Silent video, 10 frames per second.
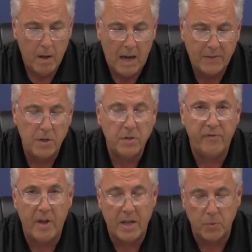At these
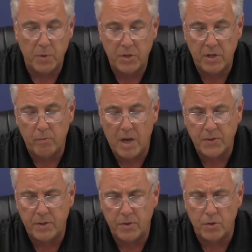events, we see
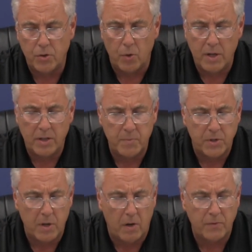residents enjoying
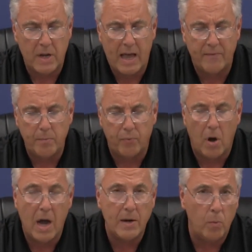themselves and having
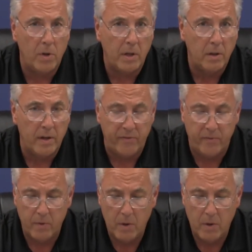pride in where they live,